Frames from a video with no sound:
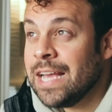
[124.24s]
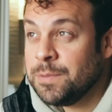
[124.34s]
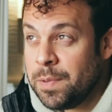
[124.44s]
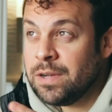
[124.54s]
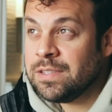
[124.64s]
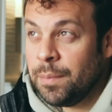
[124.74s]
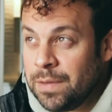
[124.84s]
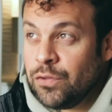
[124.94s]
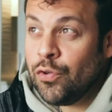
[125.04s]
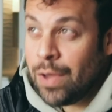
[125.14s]
experienced
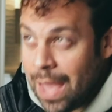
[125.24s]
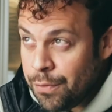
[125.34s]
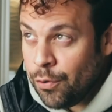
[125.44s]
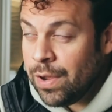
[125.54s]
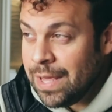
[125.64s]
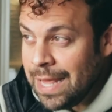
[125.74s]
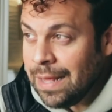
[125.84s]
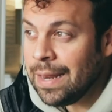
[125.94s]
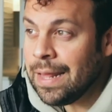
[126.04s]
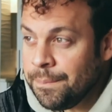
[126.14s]
something together in
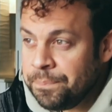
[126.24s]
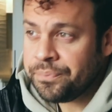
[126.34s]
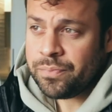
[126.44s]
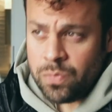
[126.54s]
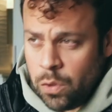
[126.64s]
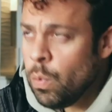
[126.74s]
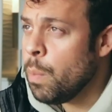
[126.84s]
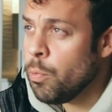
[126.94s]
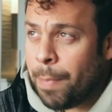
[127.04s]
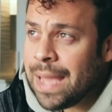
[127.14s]
England. We
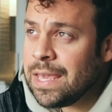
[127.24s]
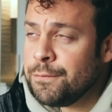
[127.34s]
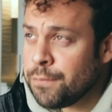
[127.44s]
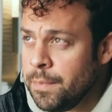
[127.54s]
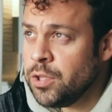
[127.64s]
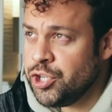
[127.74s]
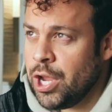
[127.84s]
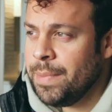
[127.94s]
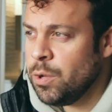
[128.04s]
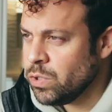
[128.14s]
were biking from the
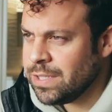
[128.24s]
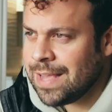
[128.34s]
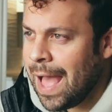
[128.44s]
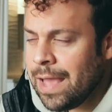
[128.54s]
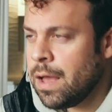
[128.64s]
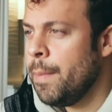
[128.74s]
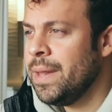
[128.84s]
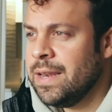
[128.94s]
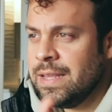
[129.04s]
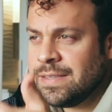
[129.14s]
gym and there was this guy
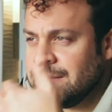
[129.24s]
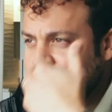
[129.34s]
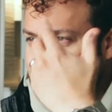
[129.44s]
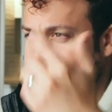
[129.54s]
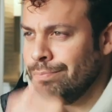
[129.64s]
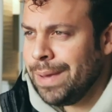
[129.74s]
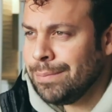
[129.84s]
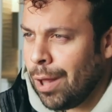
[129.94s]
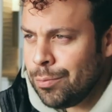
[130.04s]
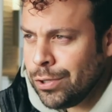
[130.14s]
coming in this, you know,
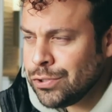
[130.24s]
BMW